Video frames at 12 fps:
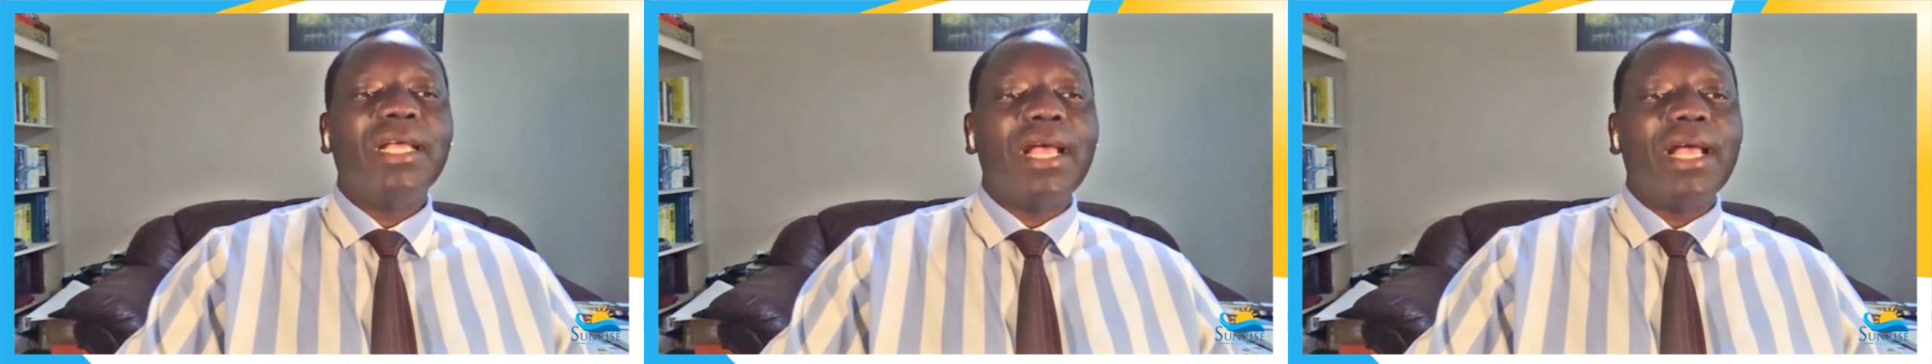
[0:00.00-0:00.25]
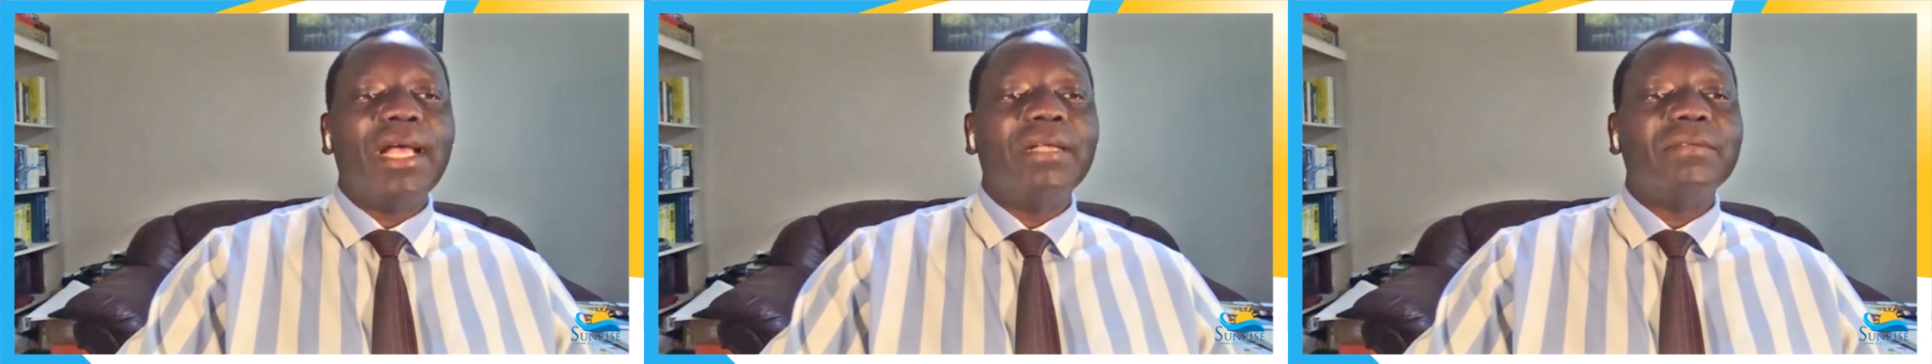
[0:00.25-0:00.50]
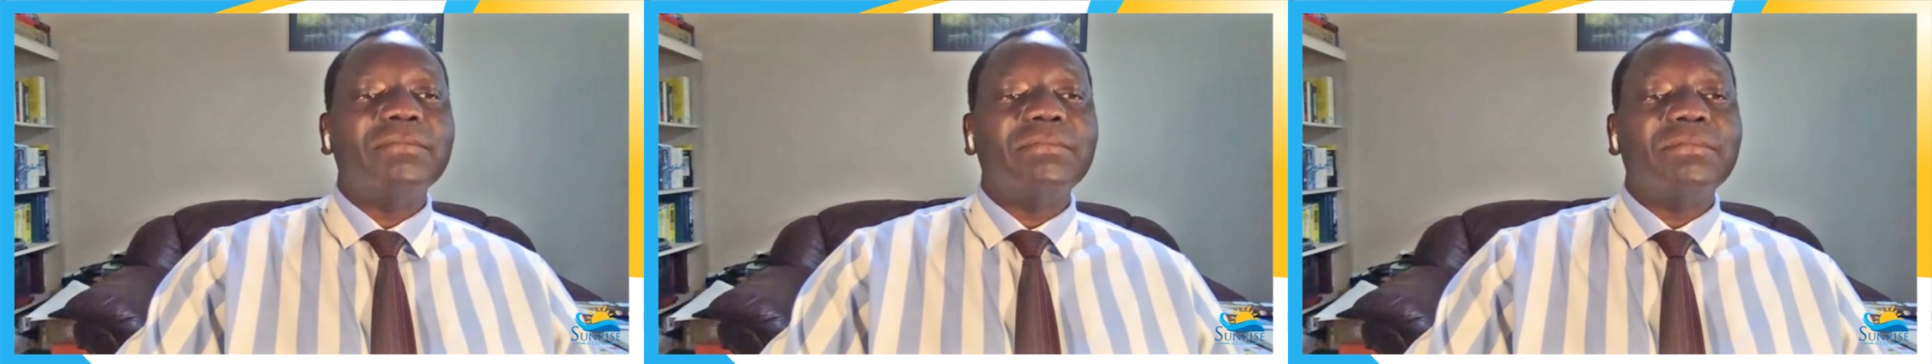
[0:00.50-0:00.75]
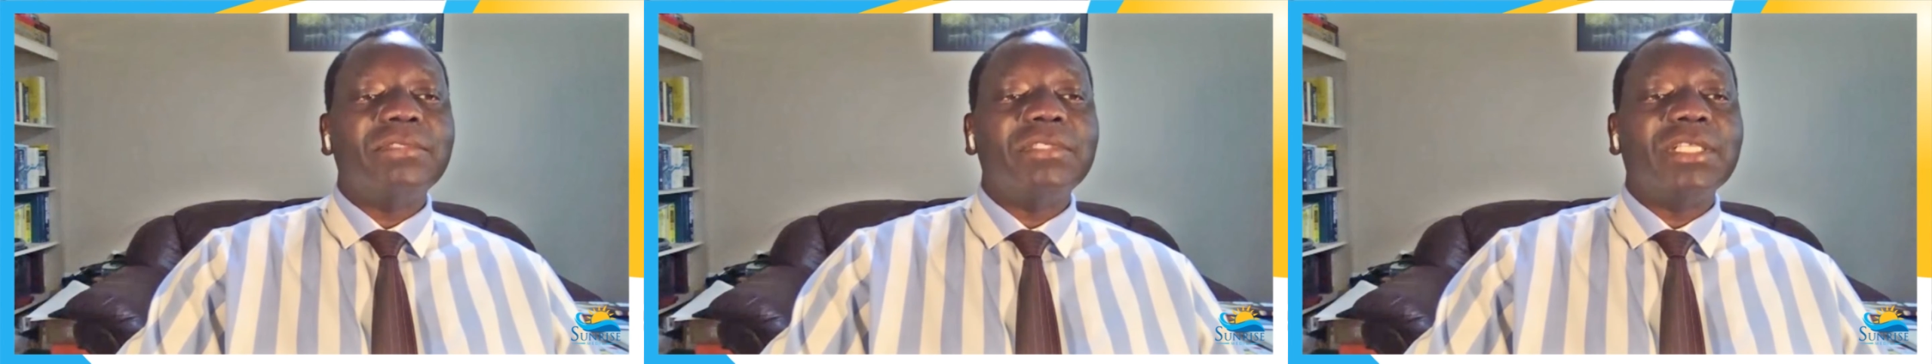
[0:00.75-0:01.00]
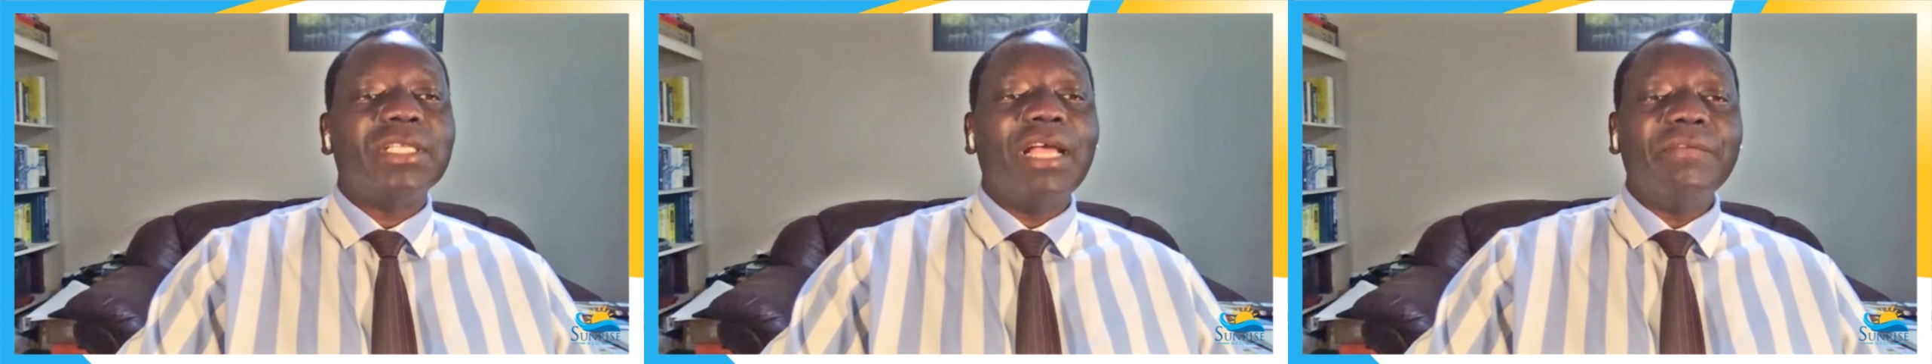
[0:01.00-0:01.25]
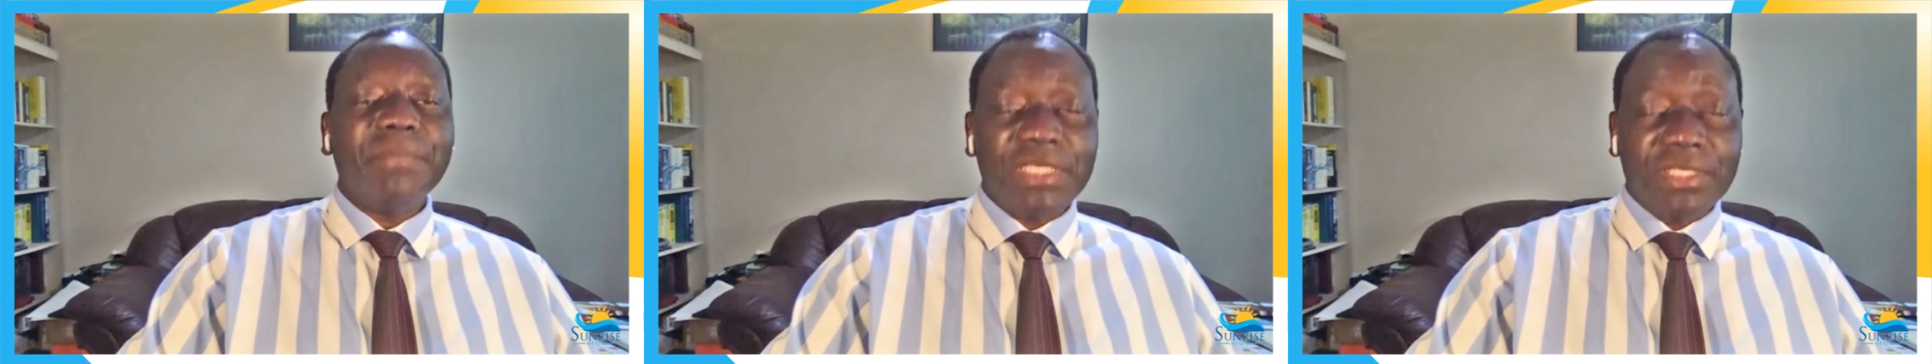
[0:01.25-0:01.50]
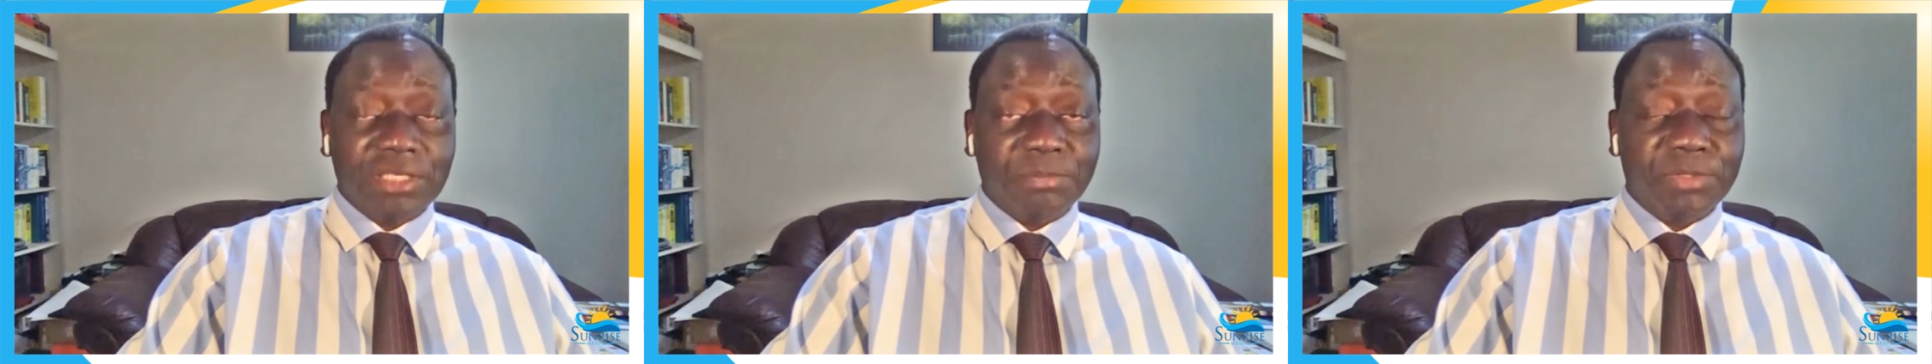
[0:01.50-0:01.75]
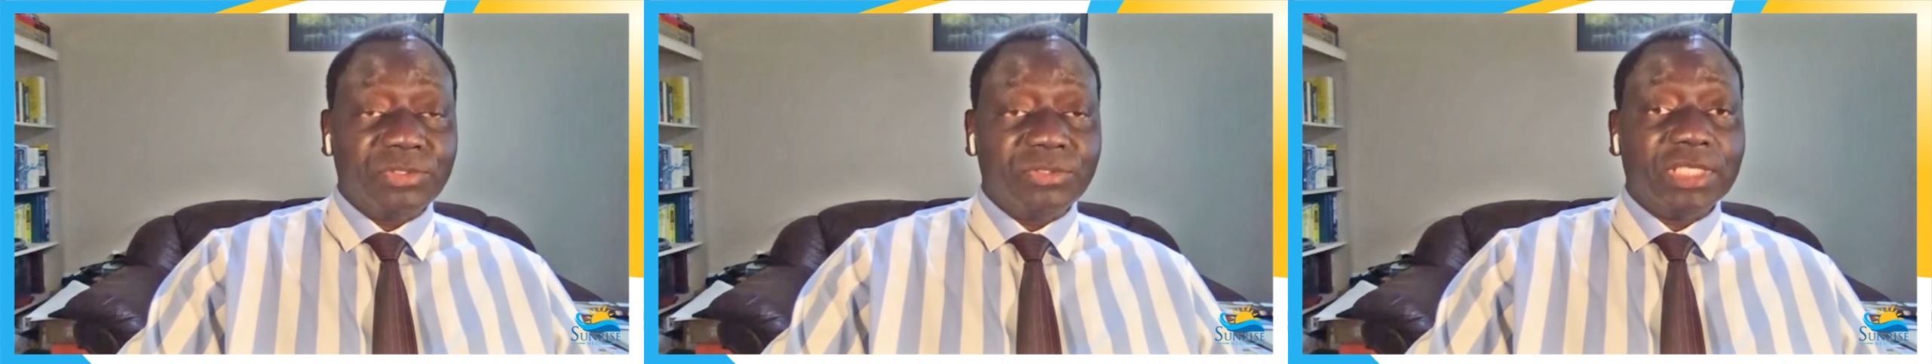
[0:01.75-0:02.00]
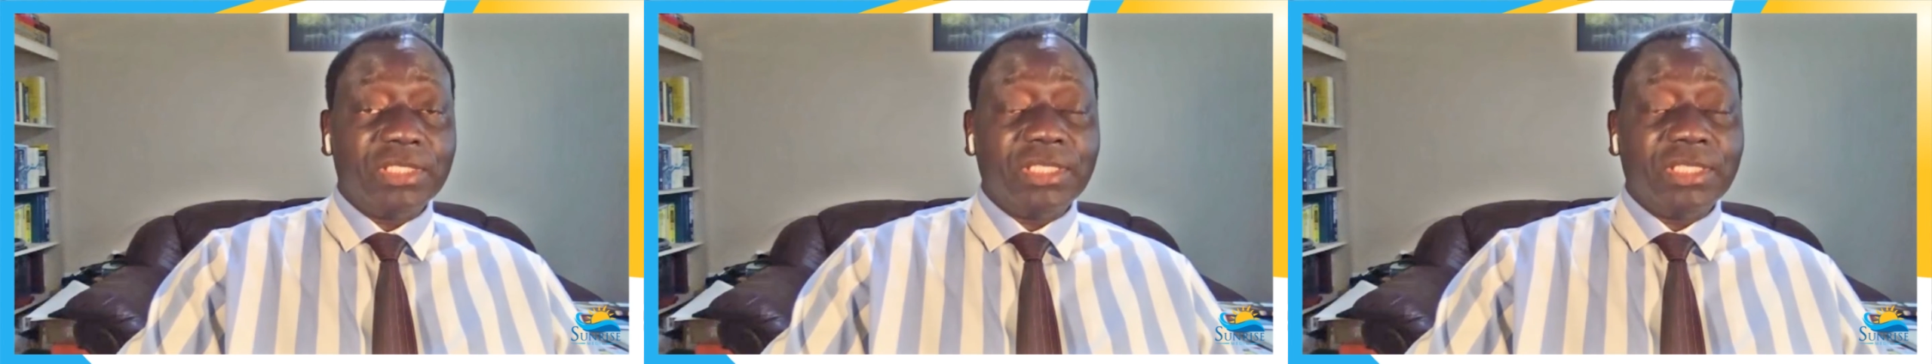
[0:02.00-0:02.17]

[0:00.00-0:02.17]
the government is supposed to take